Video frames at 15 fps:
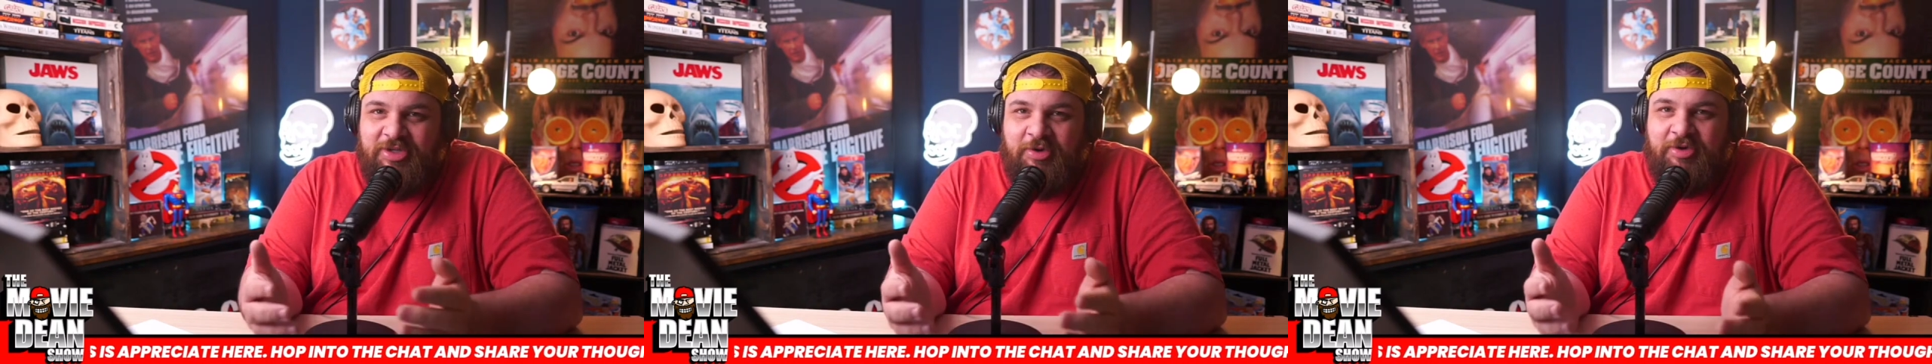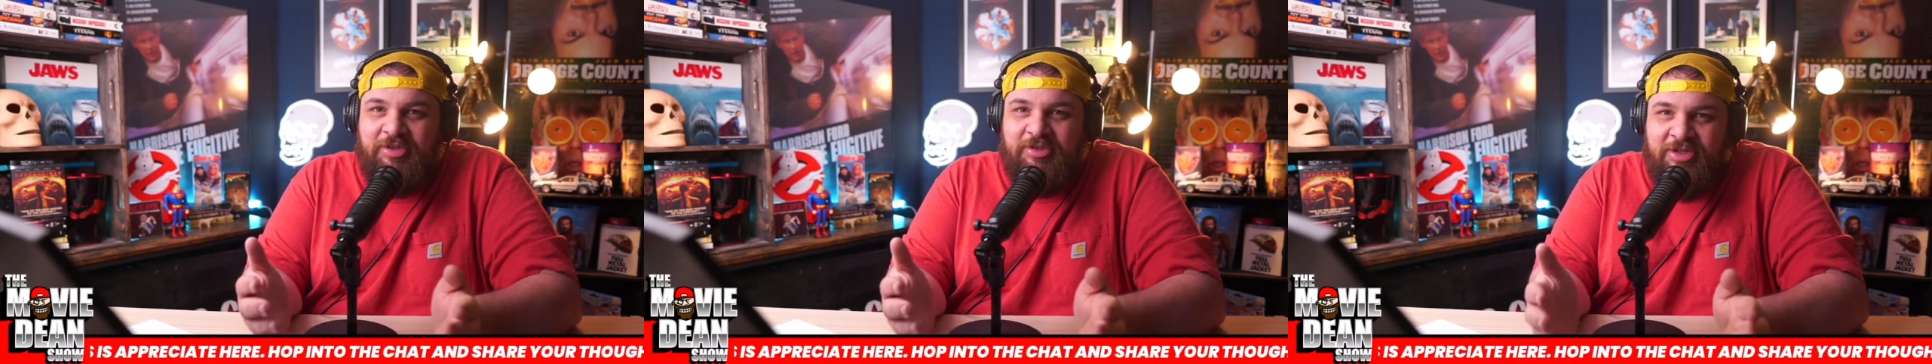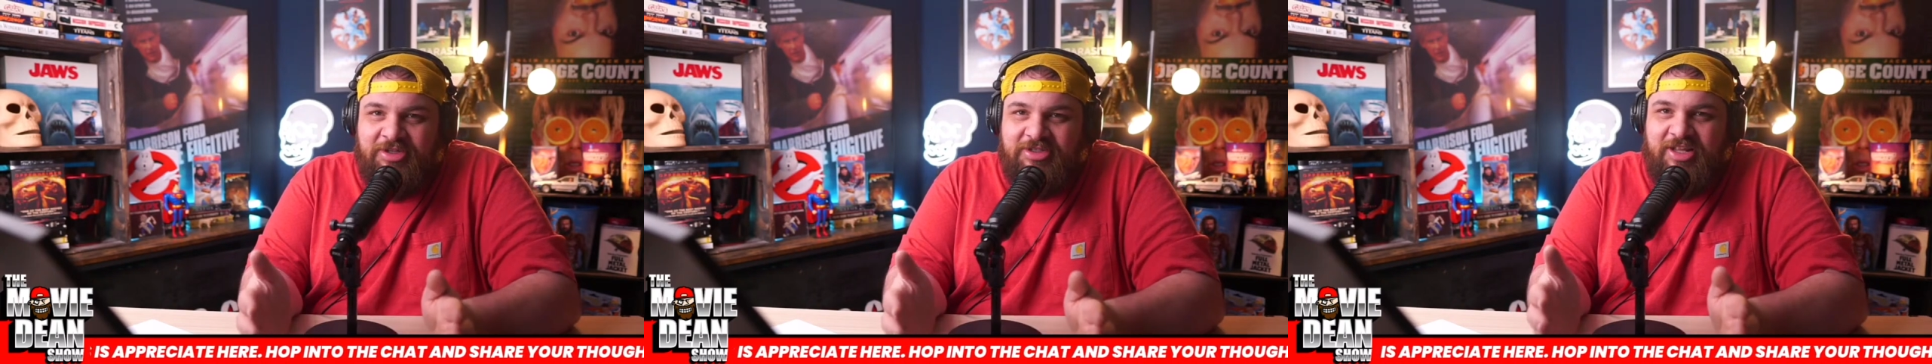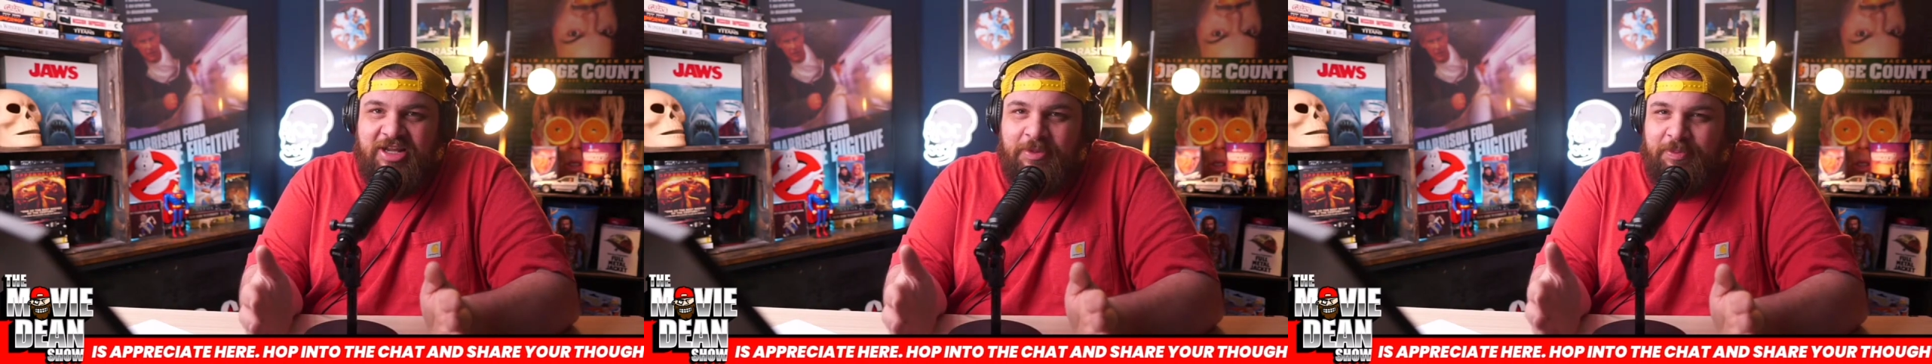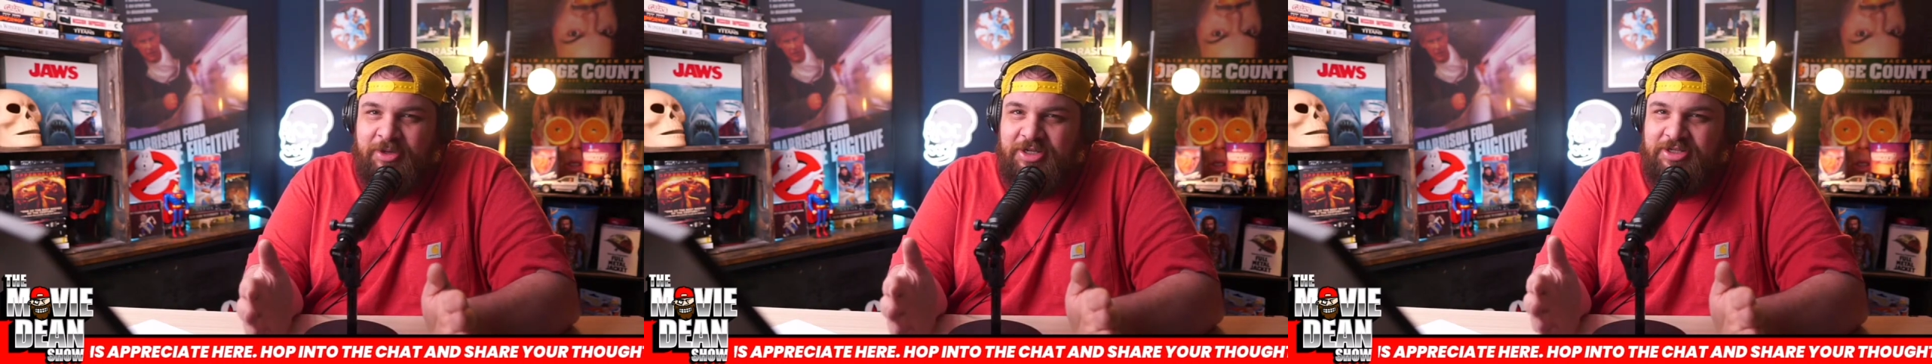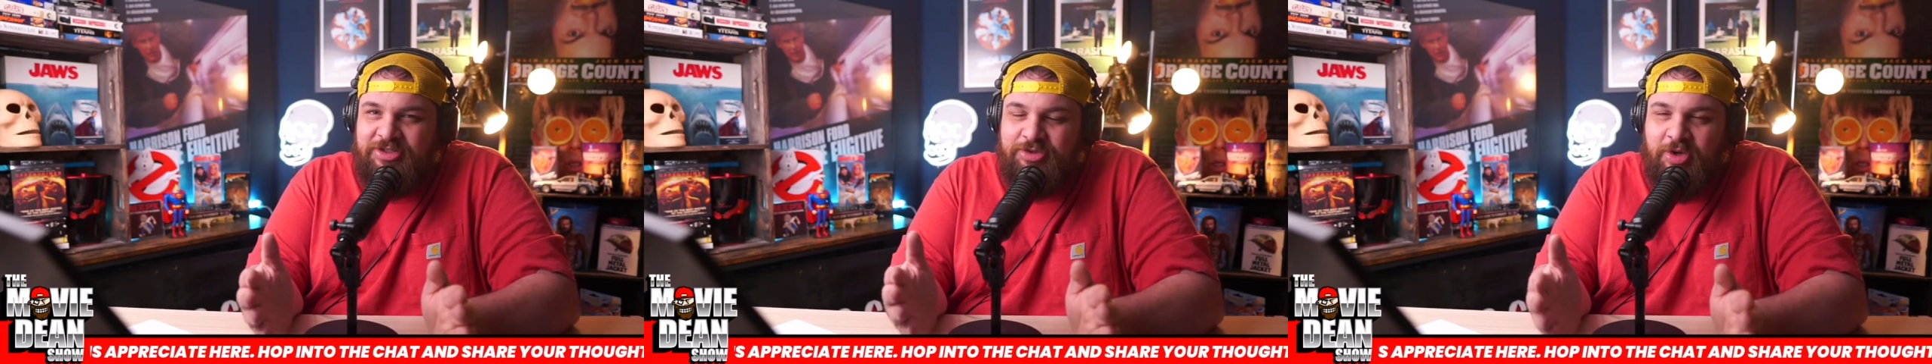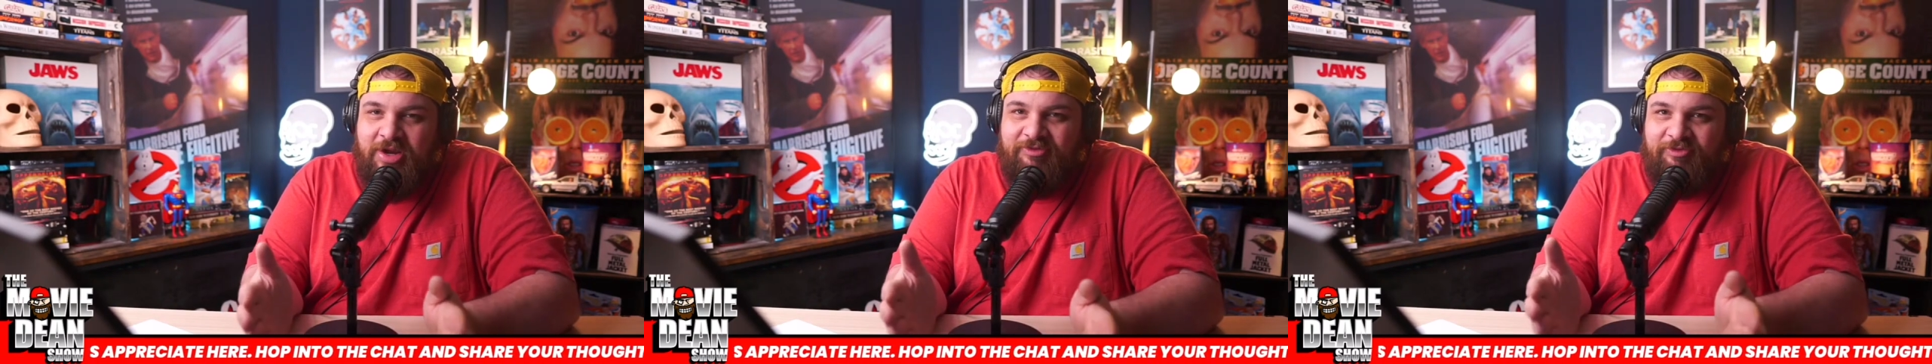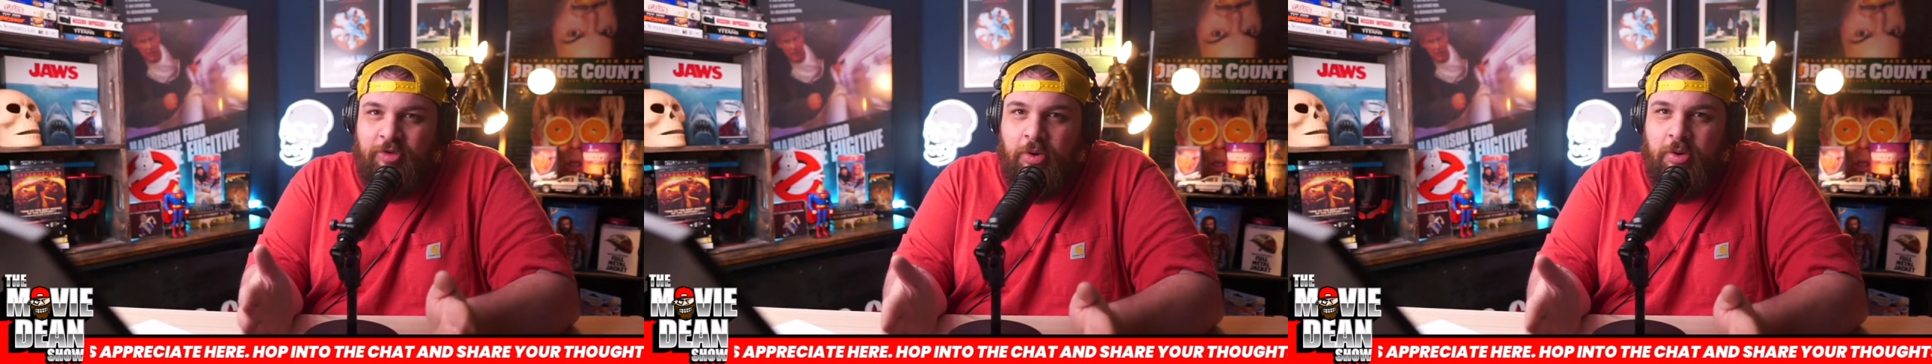So it looks like a pretty
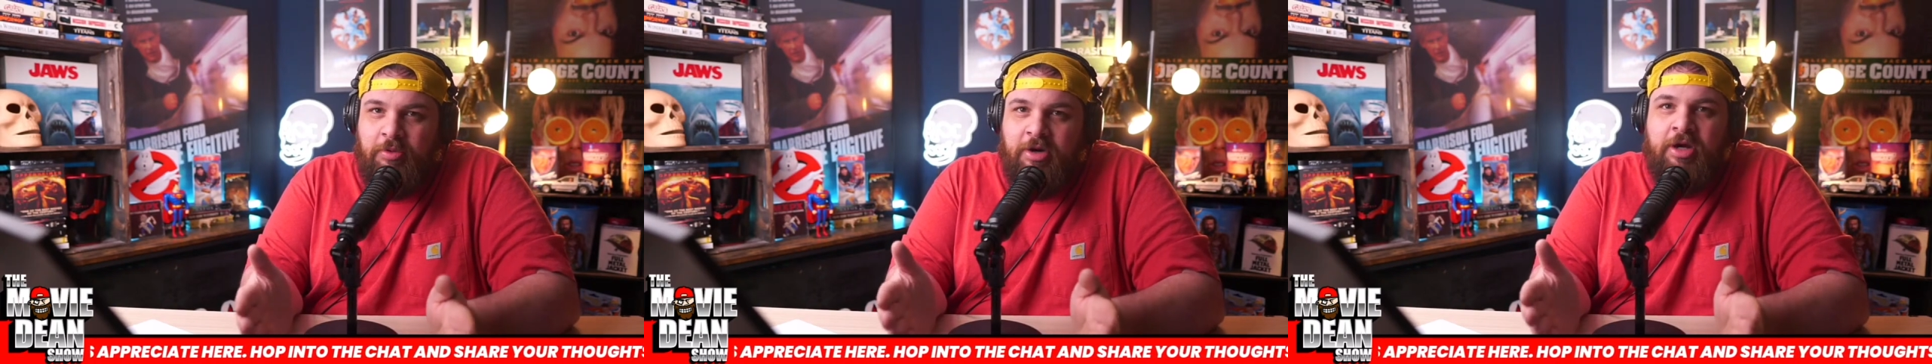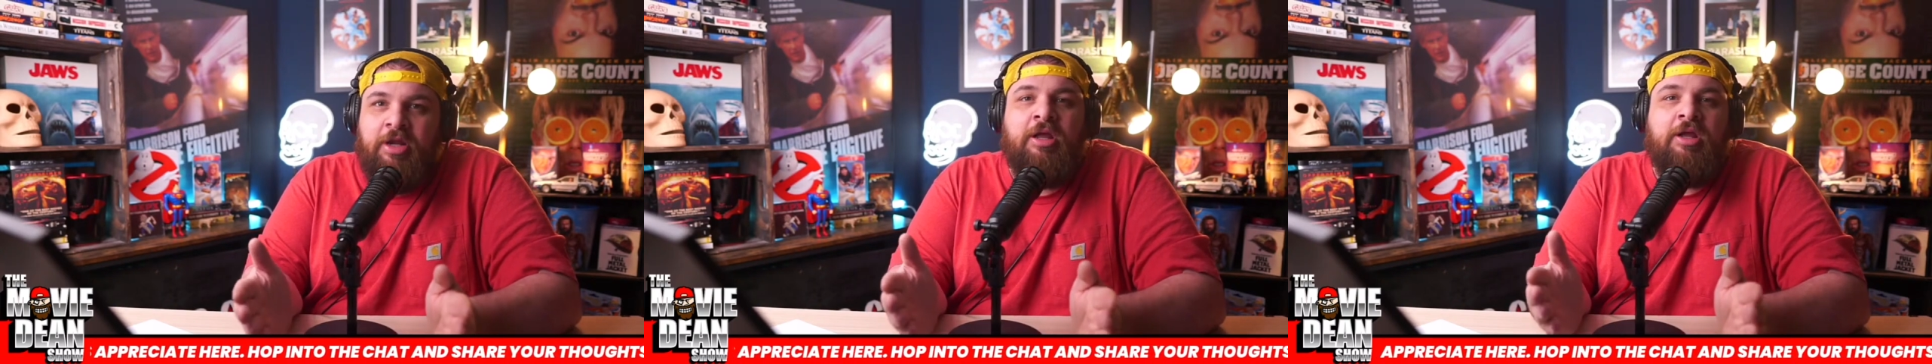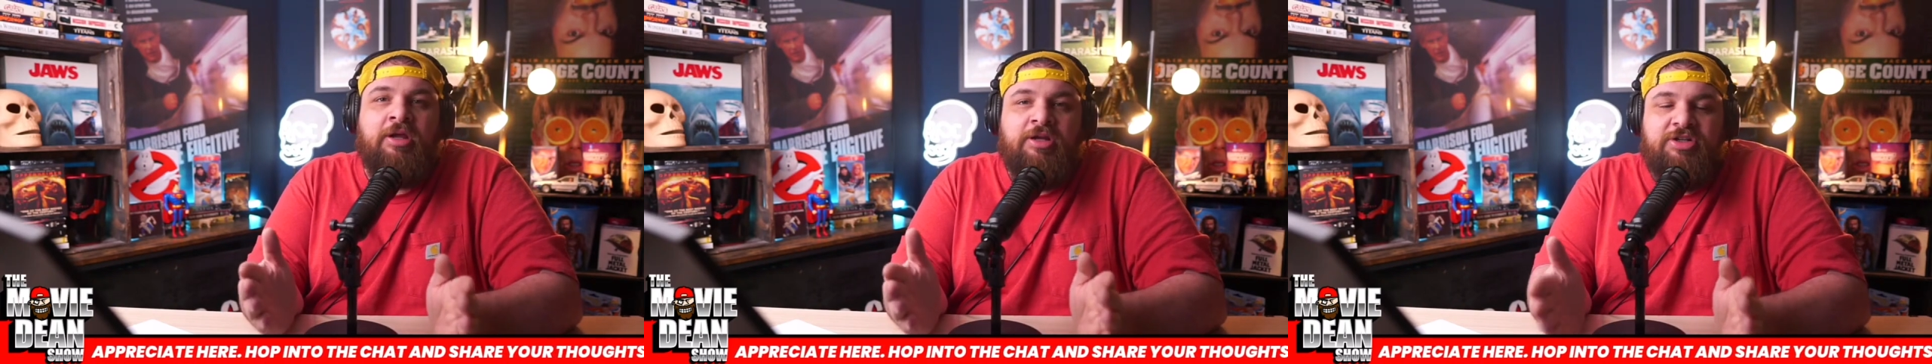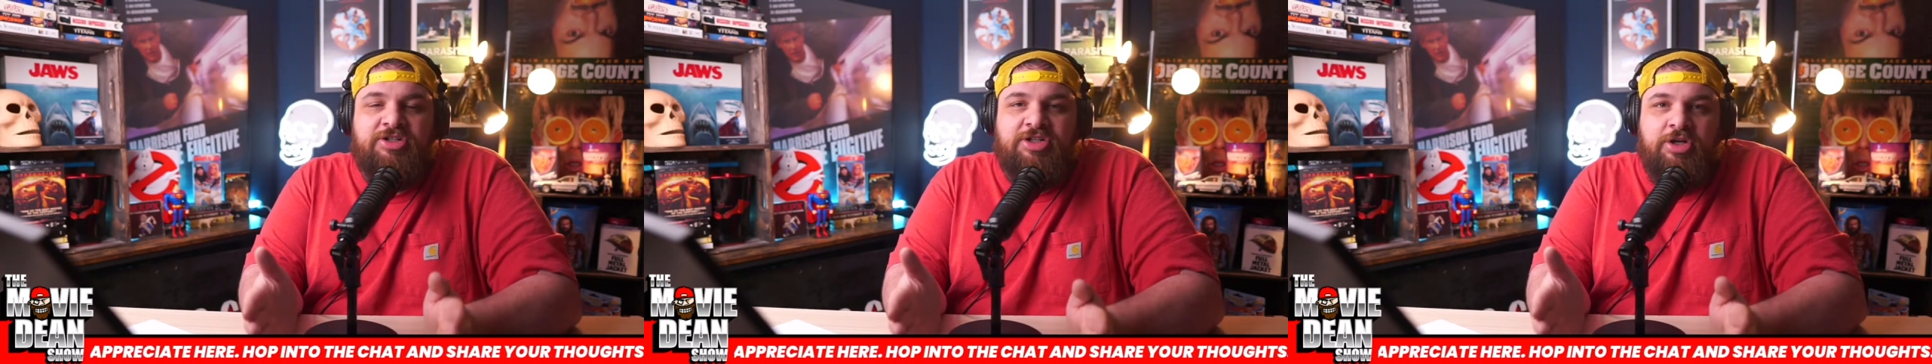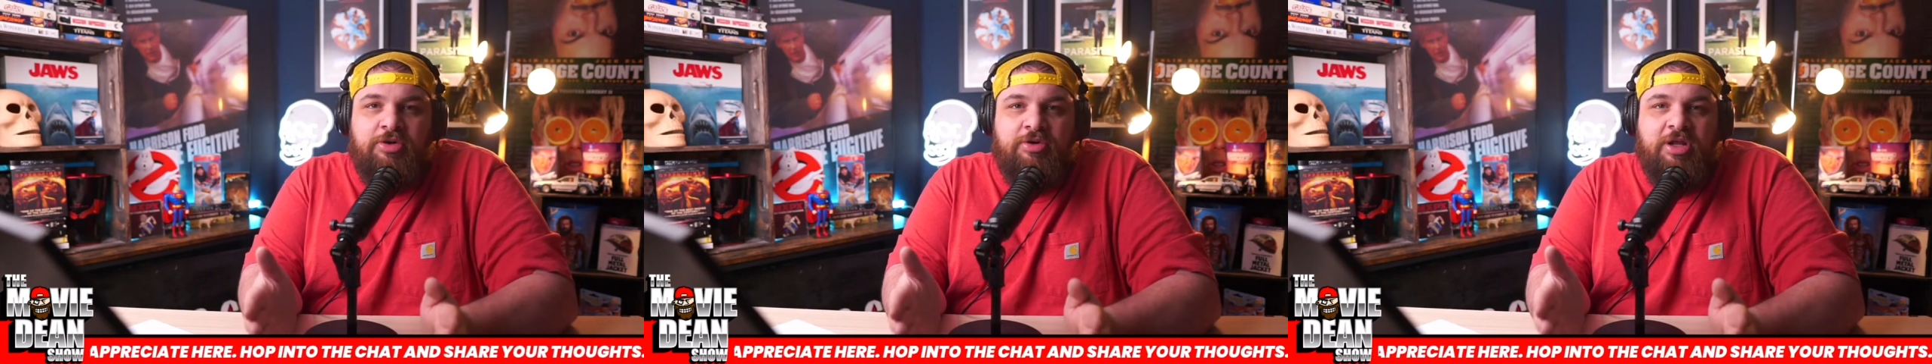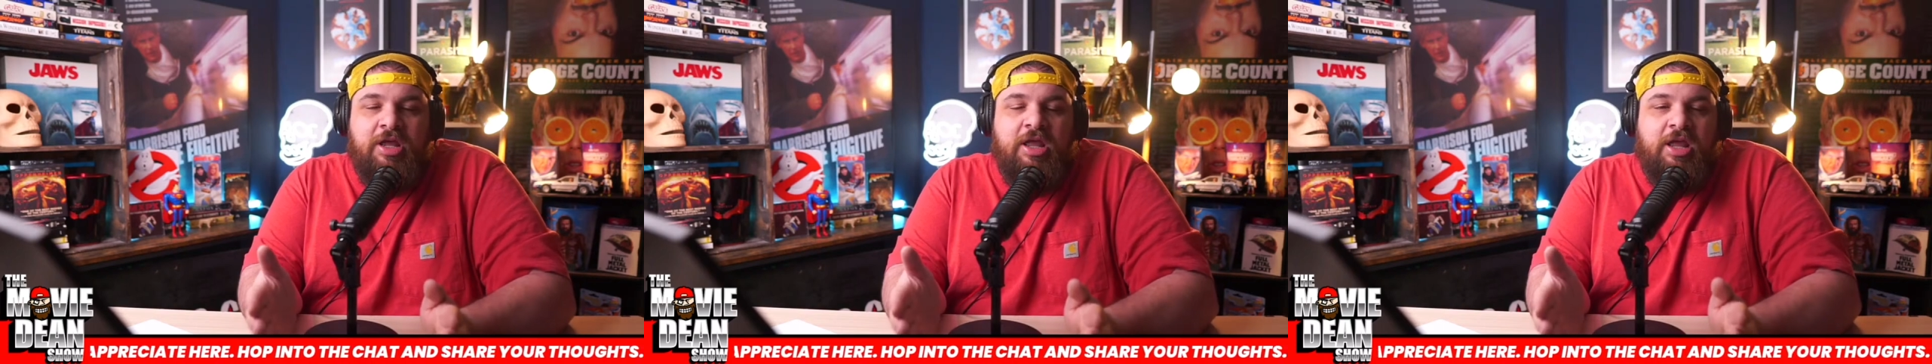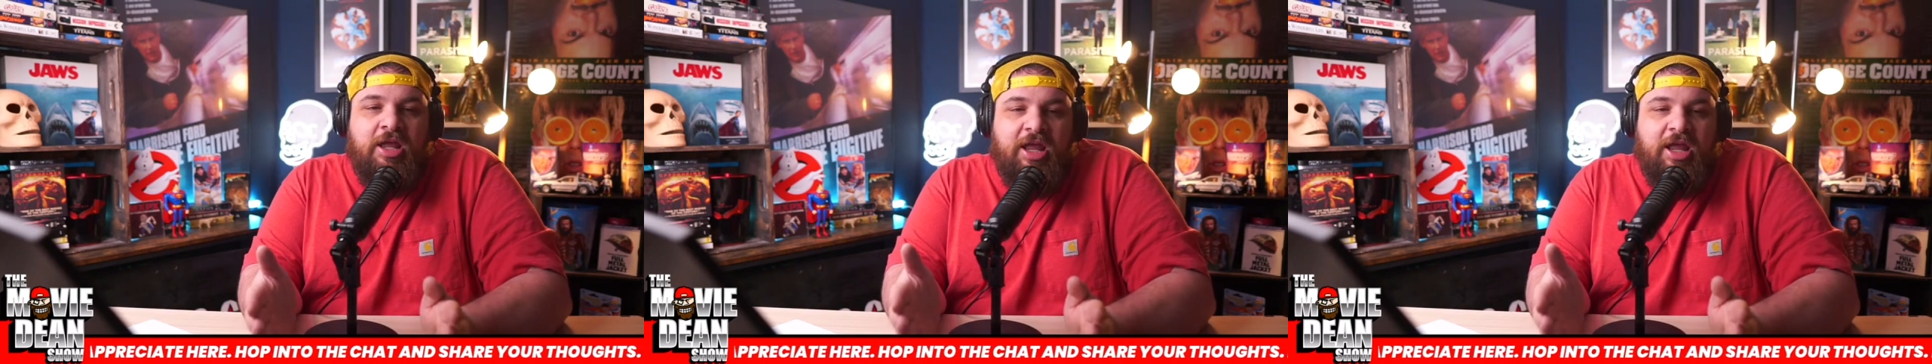straightforward shoot.